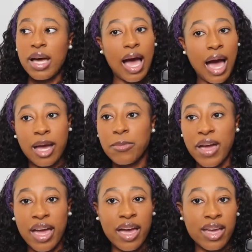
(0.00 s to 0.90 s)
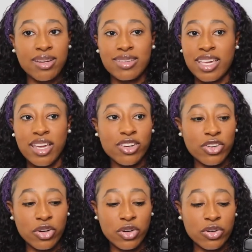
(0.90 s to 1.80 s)
iPad,
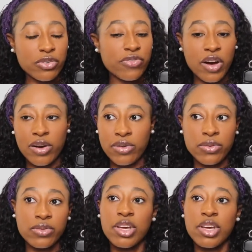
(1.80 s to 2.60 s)
Kindle, phone,